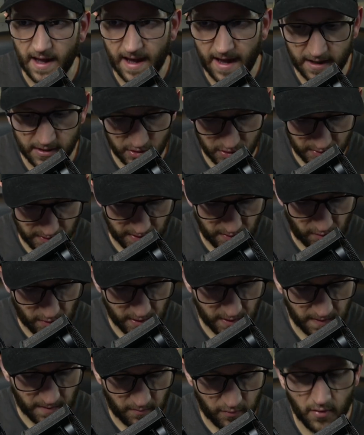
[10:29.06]
actually
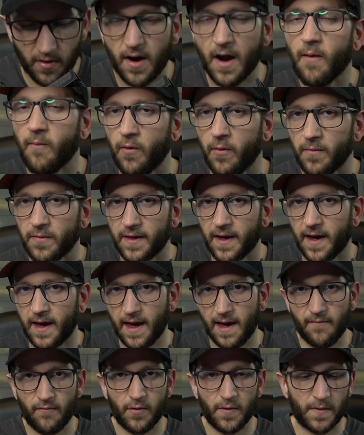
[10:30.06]
one of the problems I
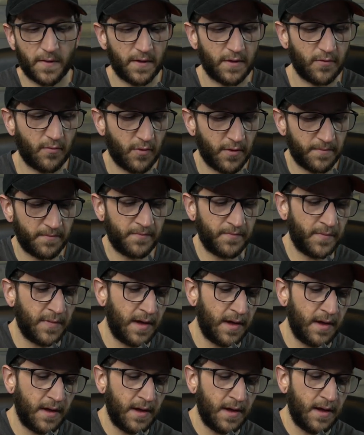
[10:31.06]
have with this one.
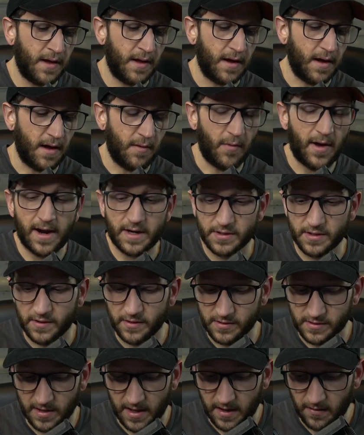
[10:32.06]
Um, actually,
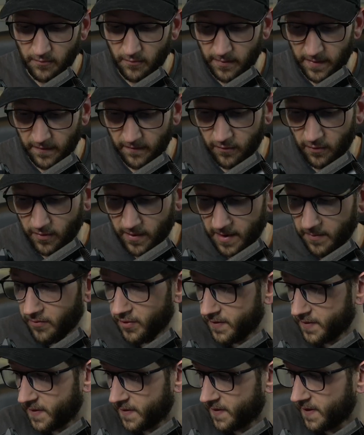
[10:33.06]
there's that before I
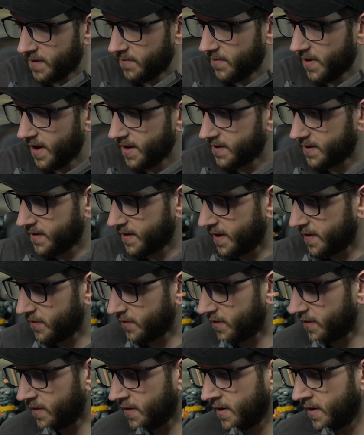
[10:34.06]
put this thing back
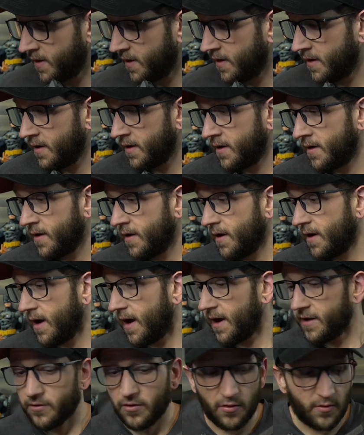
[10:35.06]
together,
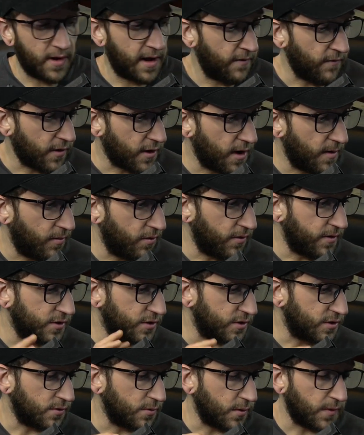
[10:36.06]
I do have a couple
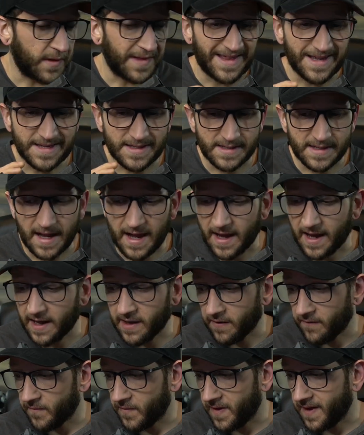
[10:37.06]
issues with the
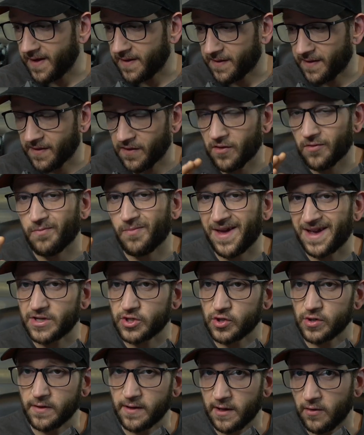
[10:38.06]
design of this,
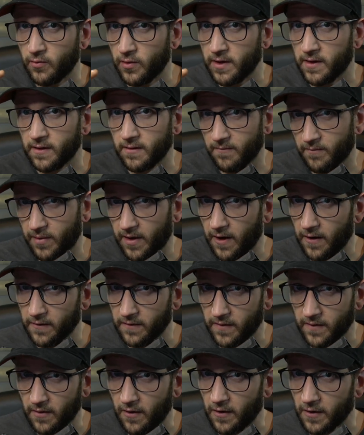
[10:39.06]
especially when compared
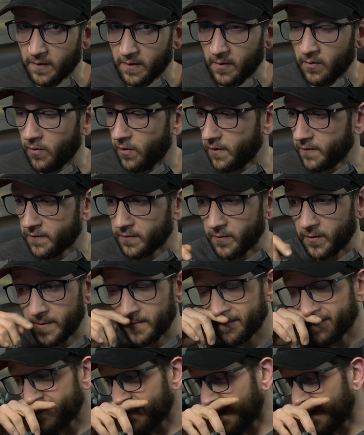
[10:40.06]
to the Ultimate Works one.